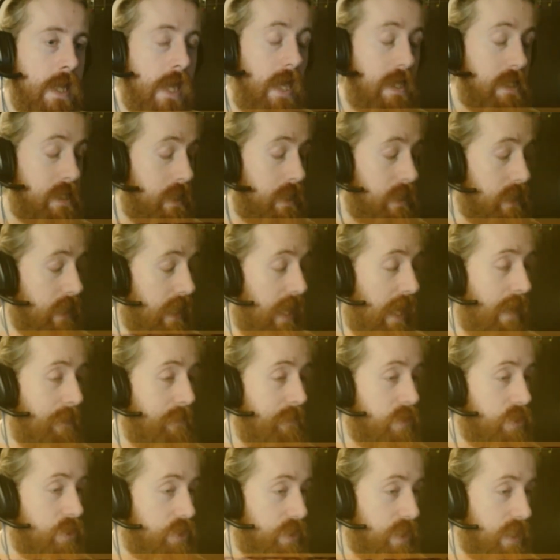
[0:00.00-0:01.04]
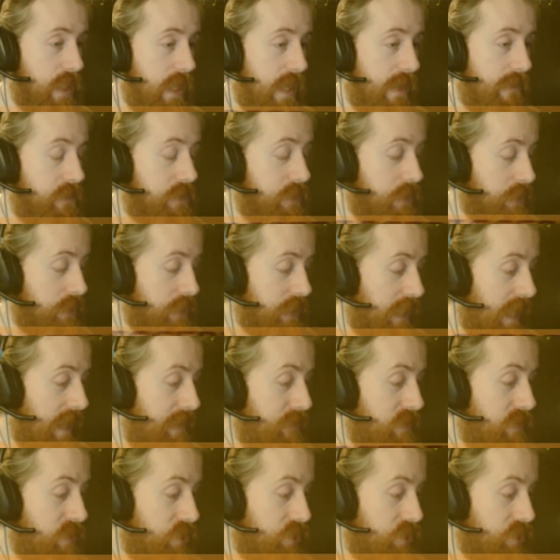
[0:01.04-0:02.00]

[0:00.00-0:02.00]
It's not the game, it's just the area. It's not the game, it's